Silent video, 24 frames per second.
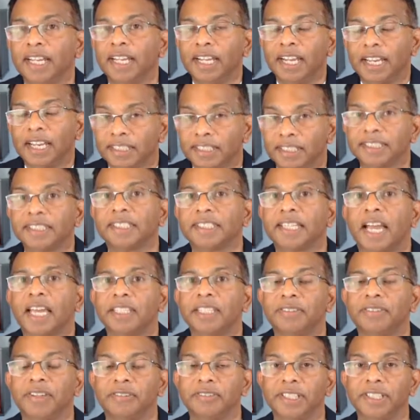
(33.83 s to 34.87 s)
and at the start
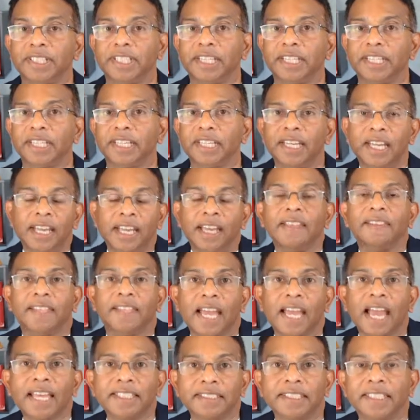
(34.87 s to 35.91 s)
of every year they
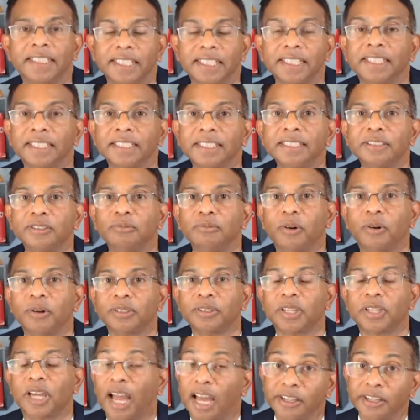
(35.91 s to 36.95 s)
ask leaders,
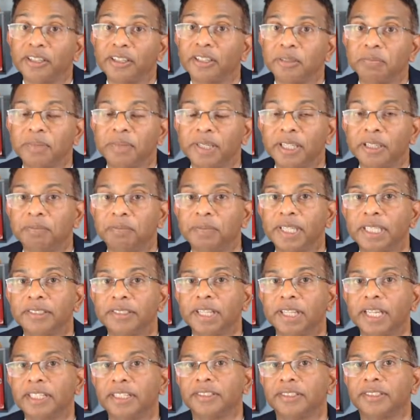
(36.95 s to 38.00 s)
what are you going to be your biggest
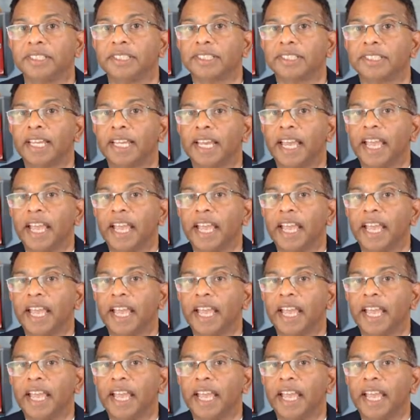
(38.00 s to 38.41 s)
challenges?